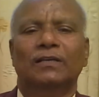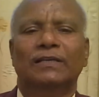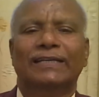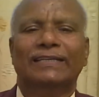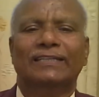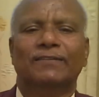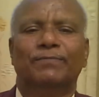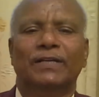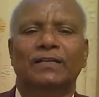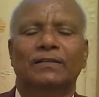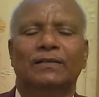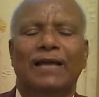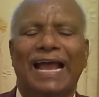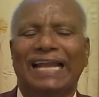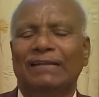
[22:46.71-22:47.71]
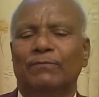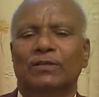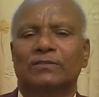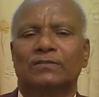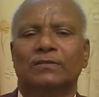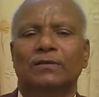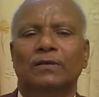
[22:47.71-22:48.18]
in different
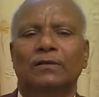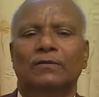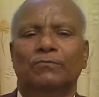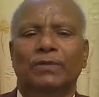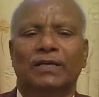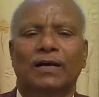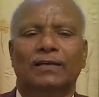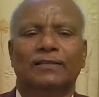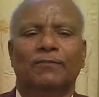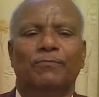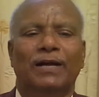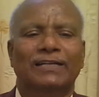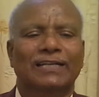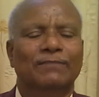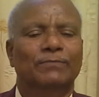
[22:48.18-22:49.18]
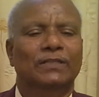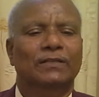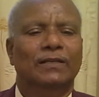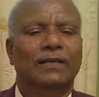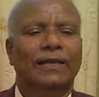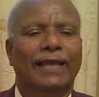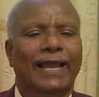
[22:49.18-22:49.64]
animals because of vitamin
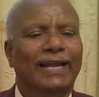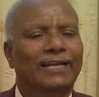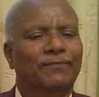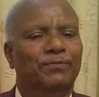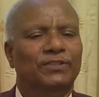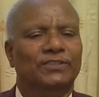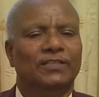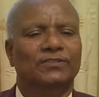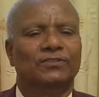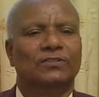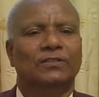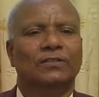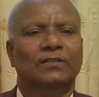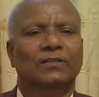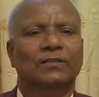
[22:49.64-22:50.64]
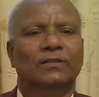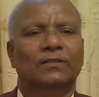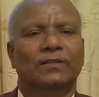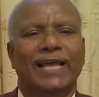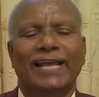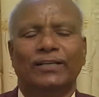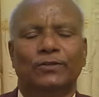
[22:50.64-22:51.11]
A deficiency.
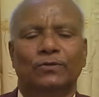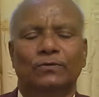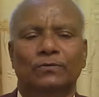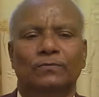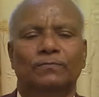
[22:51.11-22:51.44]
Thank you.